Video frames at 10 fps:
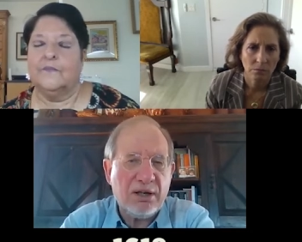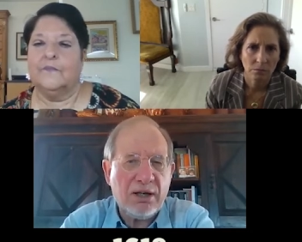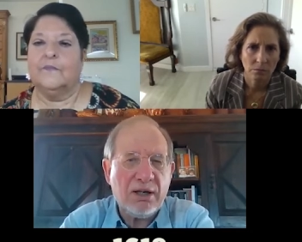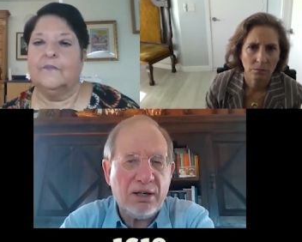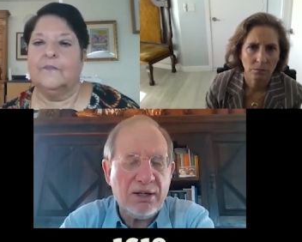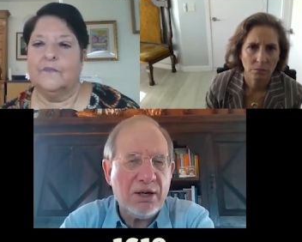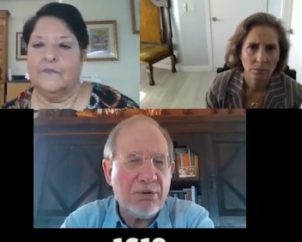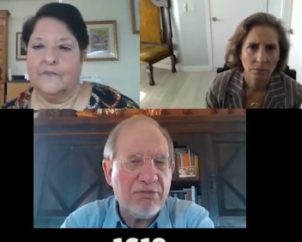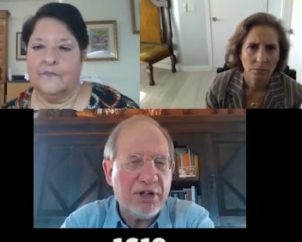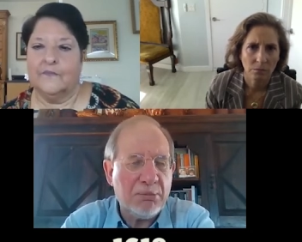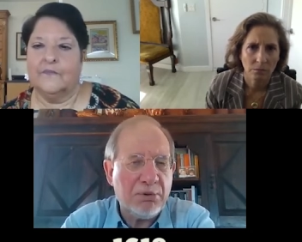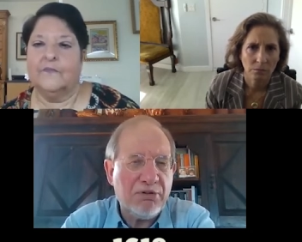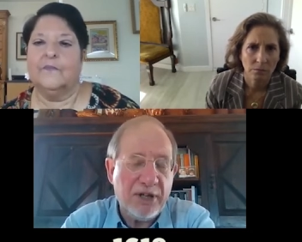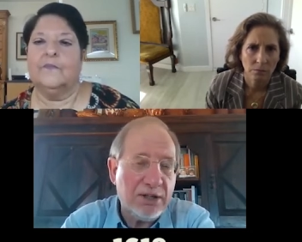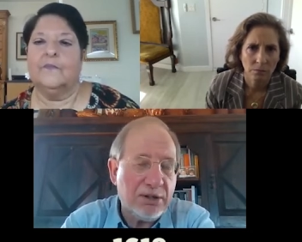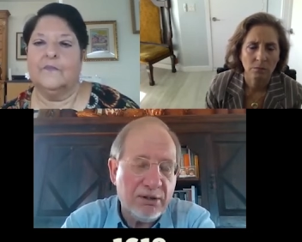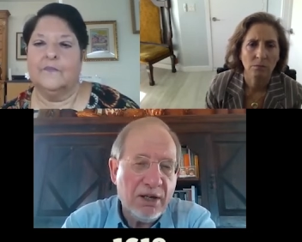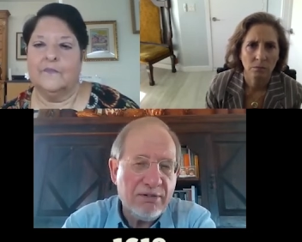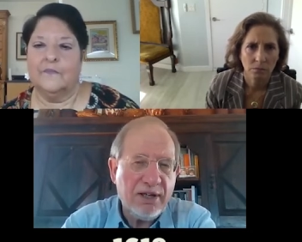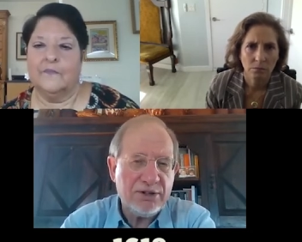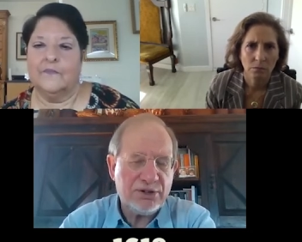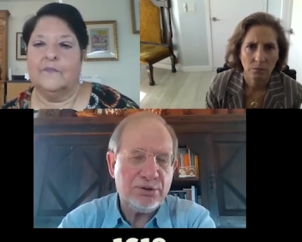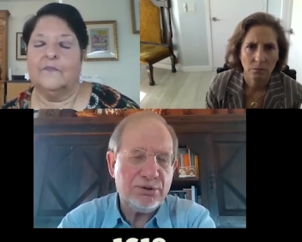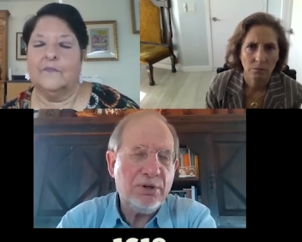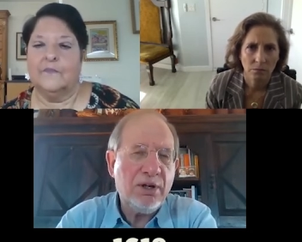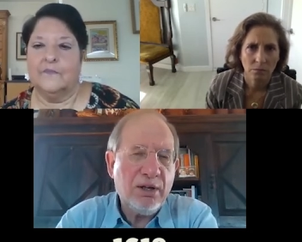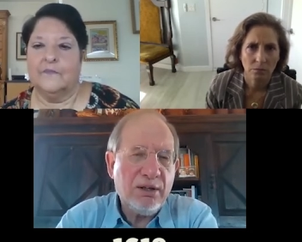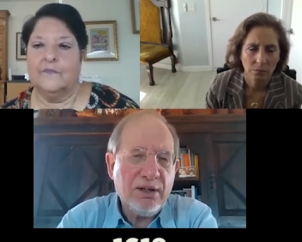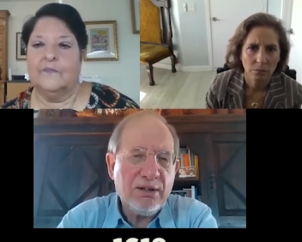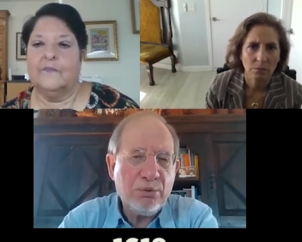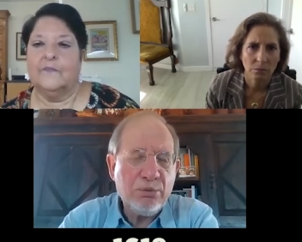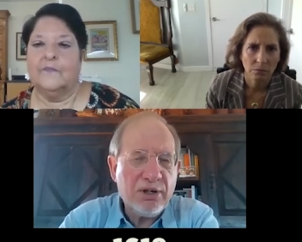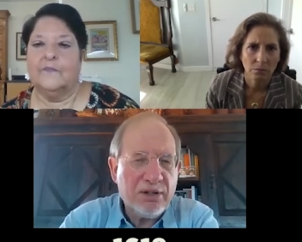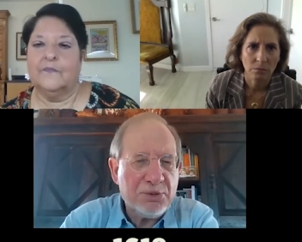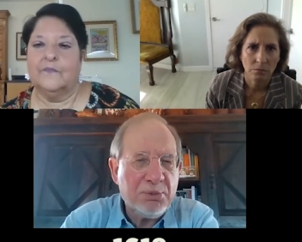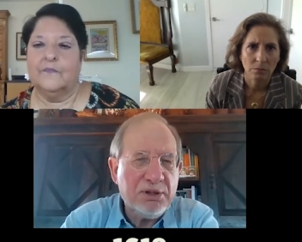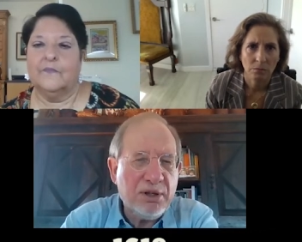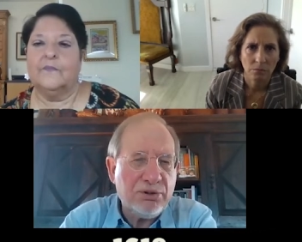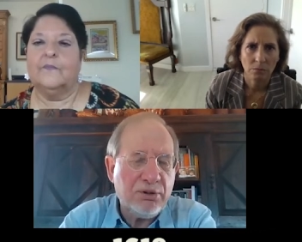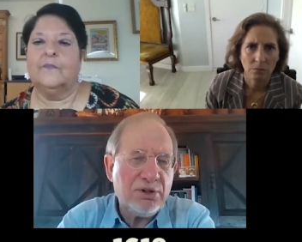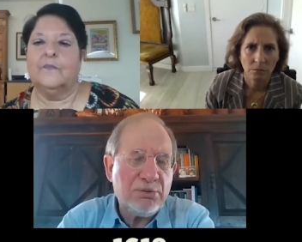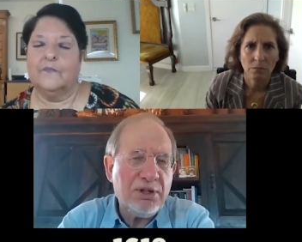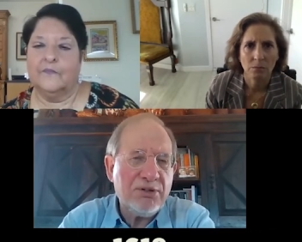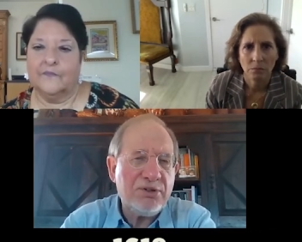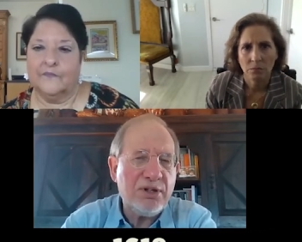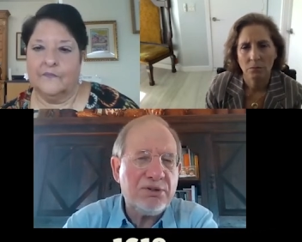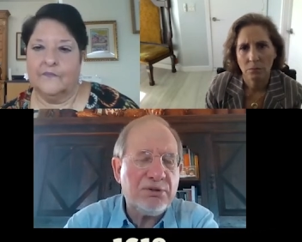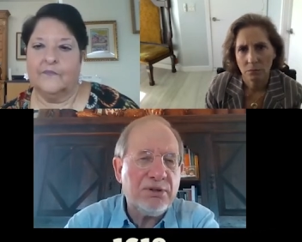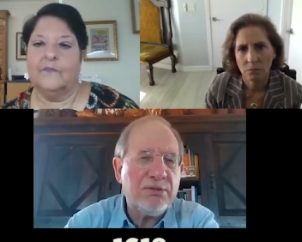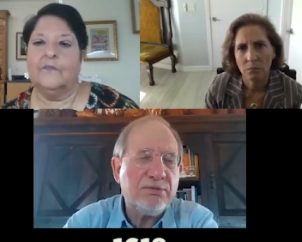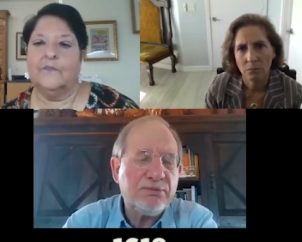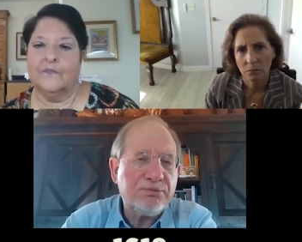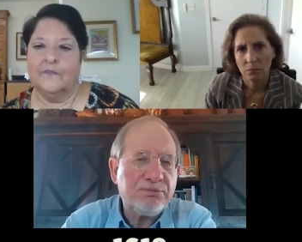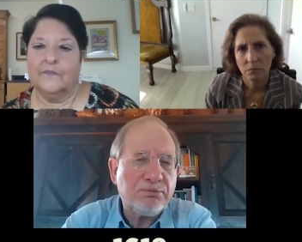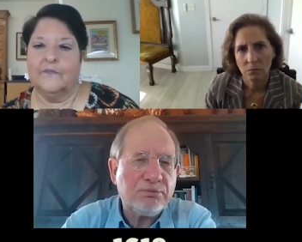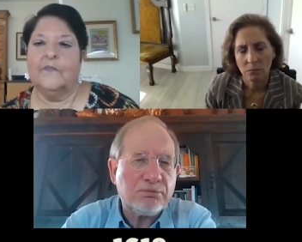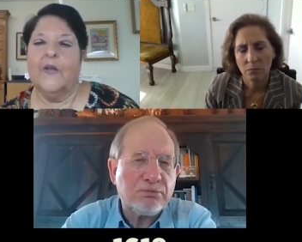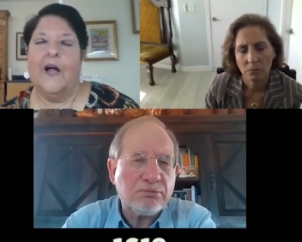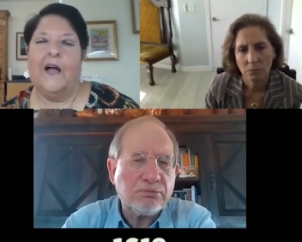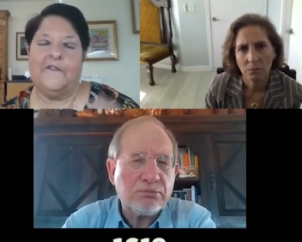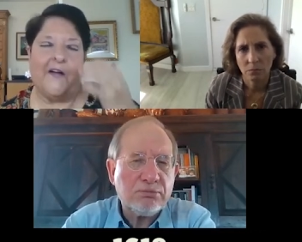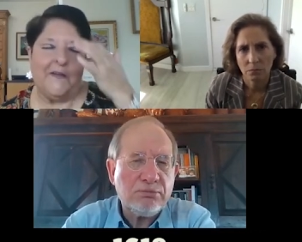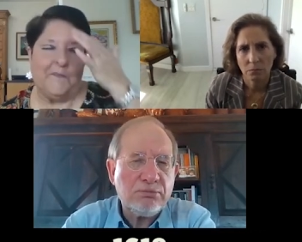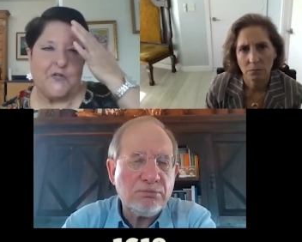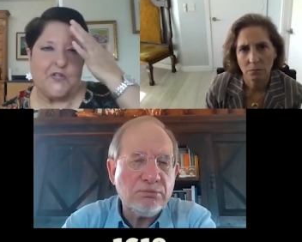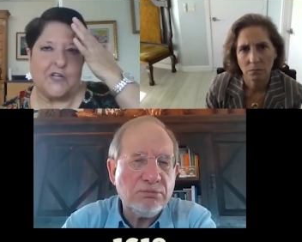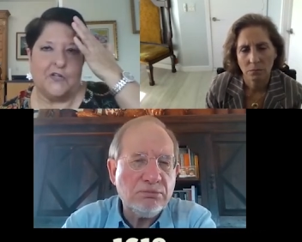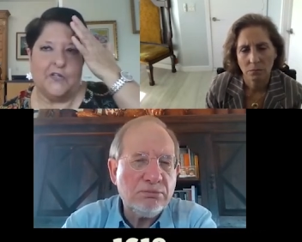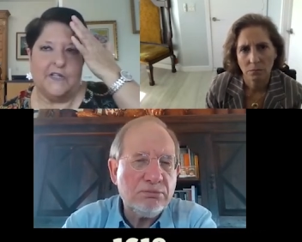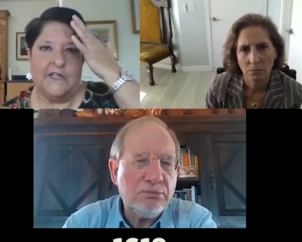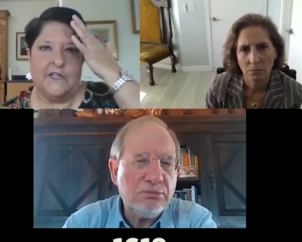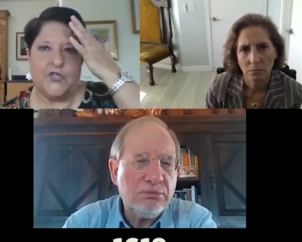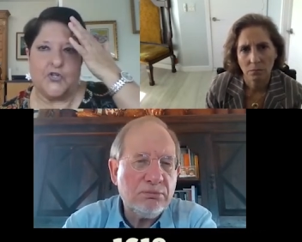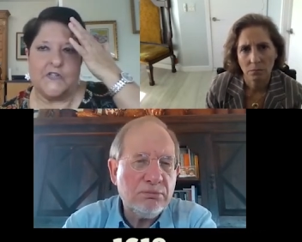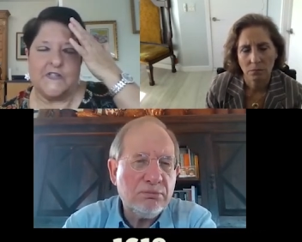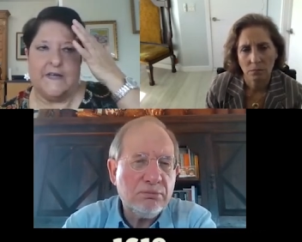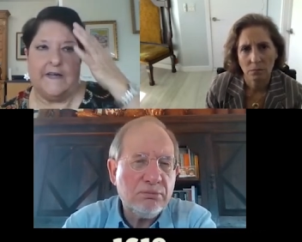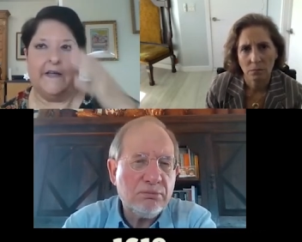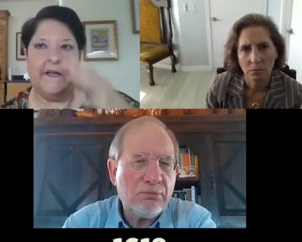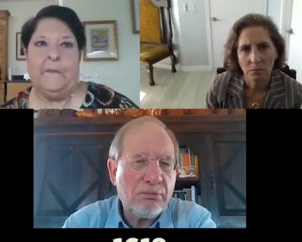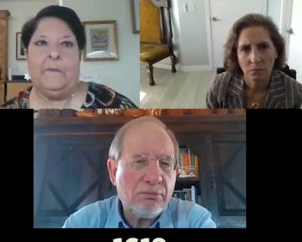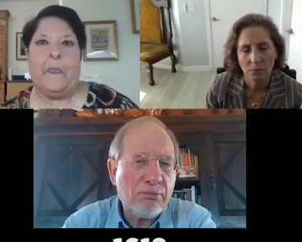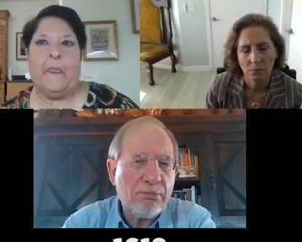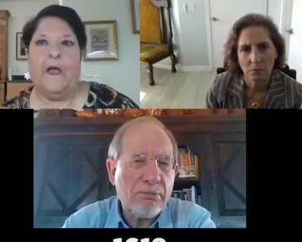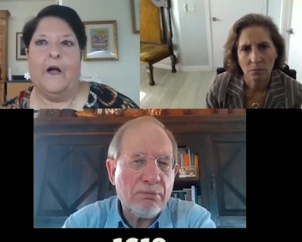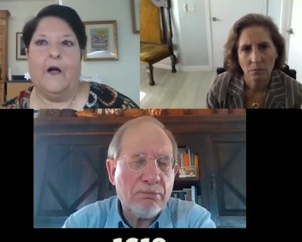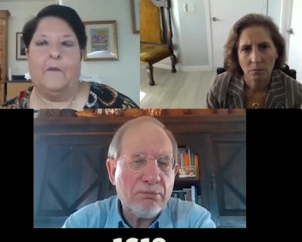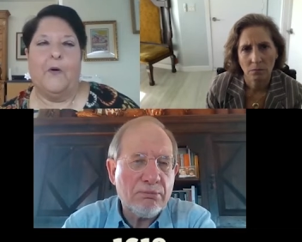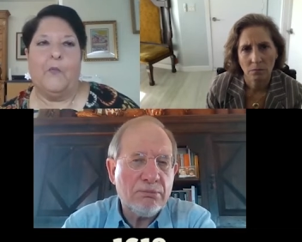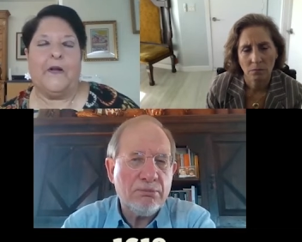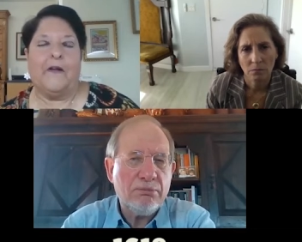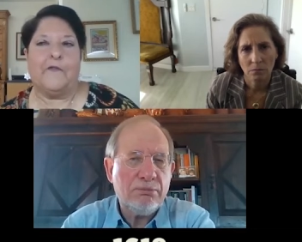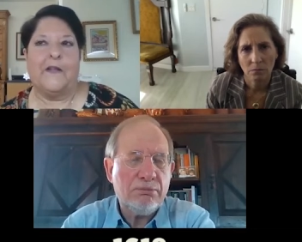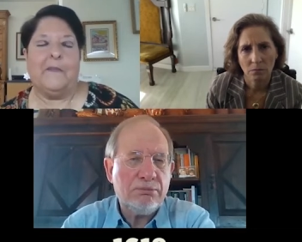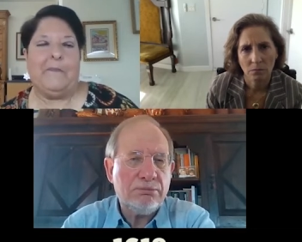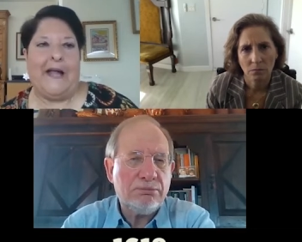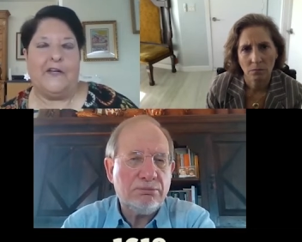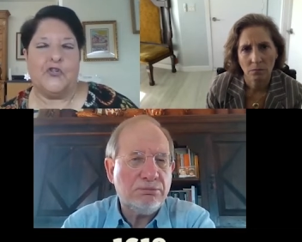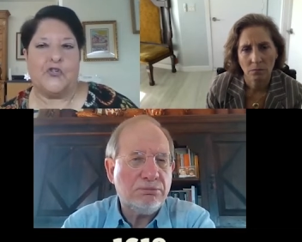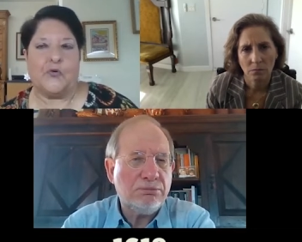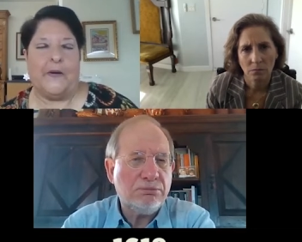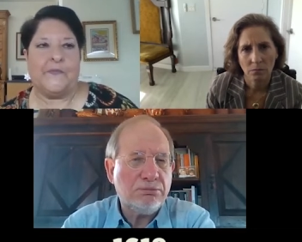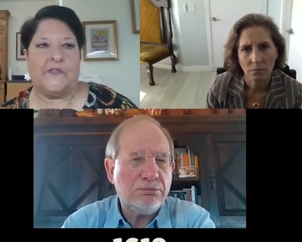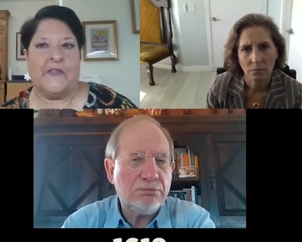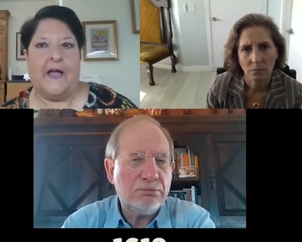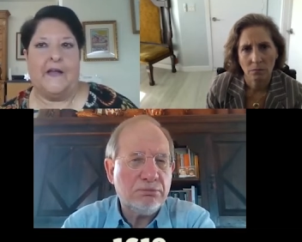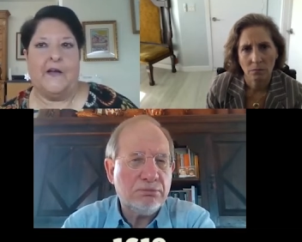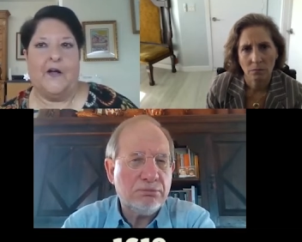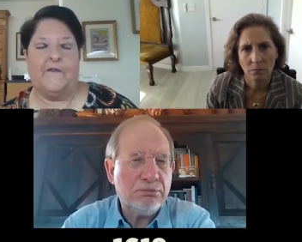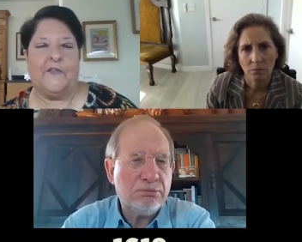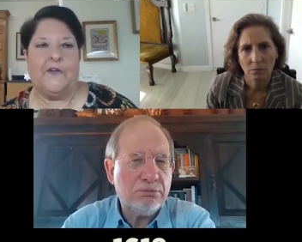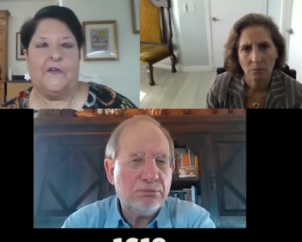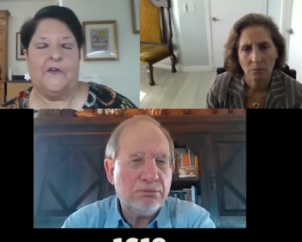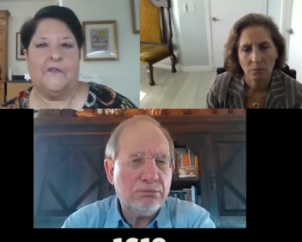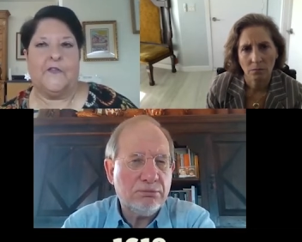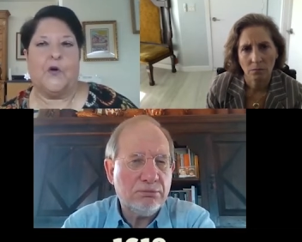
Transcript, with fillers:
Speaker 1: are, are now available thank, thanks to the, the work that's been done during the 20th century.
Speaker 2: I find particularly interesting um, when I've read the manuscripts that of the, of the